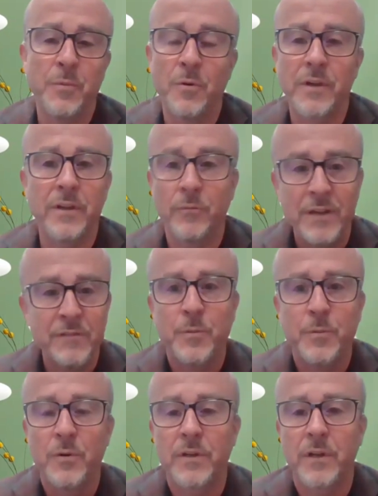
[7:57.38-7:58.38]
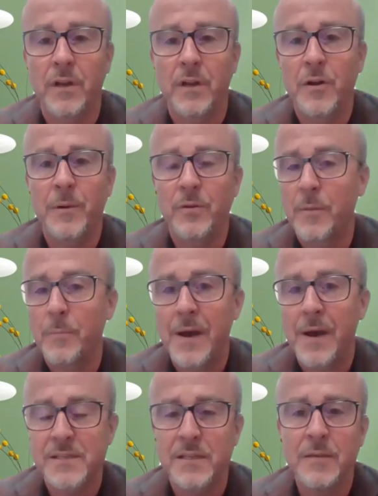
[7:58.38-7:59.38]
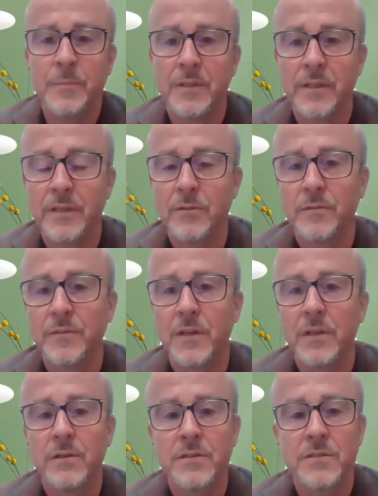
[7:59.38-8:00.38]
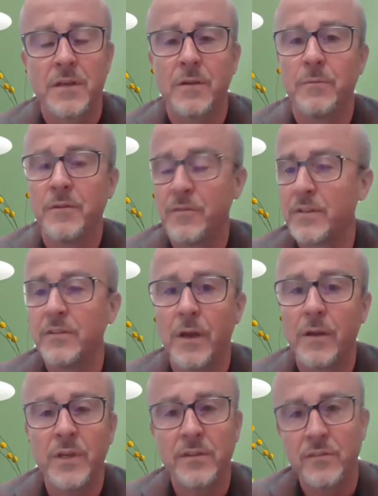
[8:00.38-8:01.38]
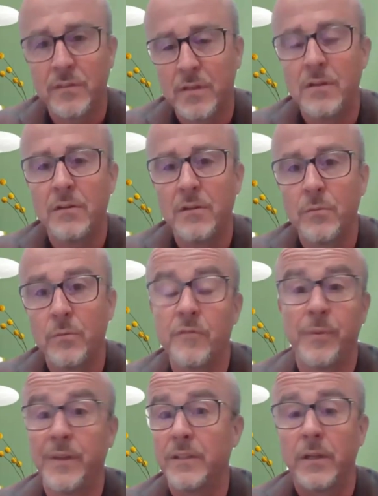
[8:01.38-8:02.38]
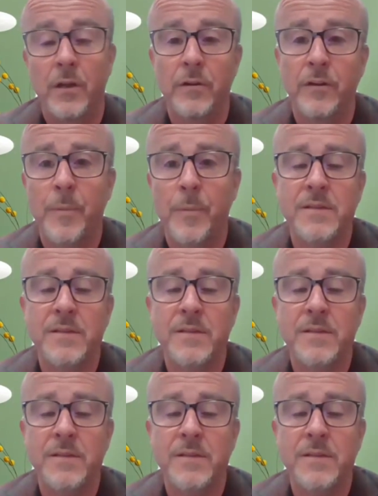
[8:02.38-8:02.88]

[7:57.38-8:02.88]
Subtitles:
We've spoken a lot about capacity building over the years, and we've built a lot of